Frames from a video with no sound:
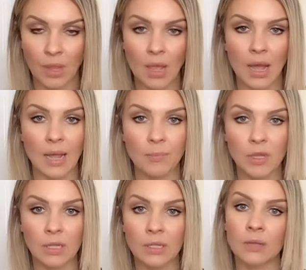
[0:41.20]

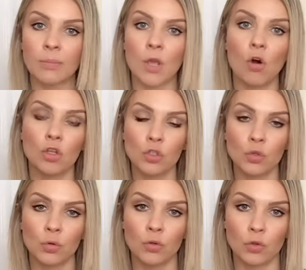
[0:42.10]
IPL can be
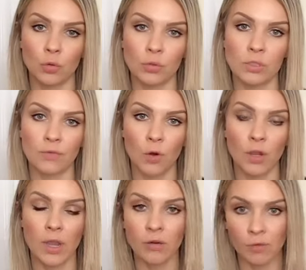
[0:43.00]
also used for
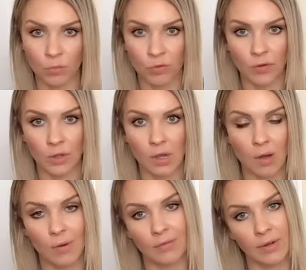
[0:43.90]
hair removal.
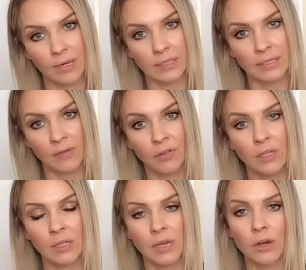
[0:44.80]
However, it is
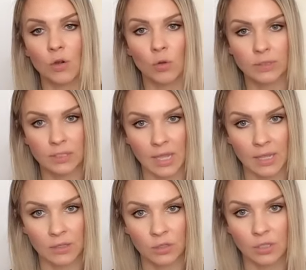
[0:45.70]
definitely not a gold
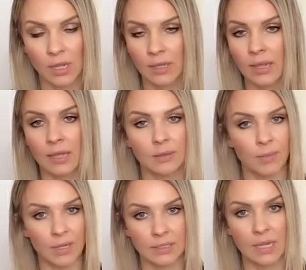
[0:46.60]
standard and not the
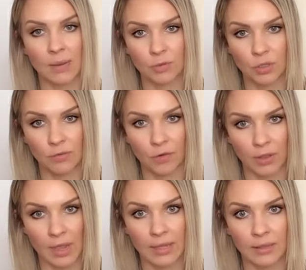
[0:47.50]
best option for
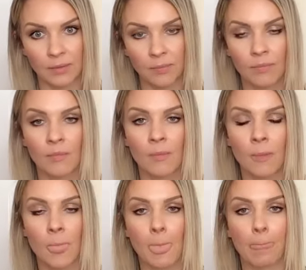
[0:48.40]
that.
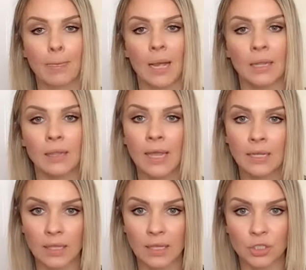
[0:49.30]

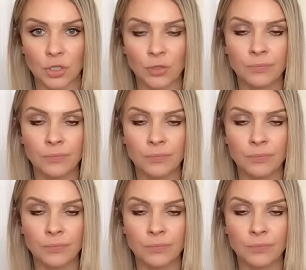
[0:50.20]
Unlike laser,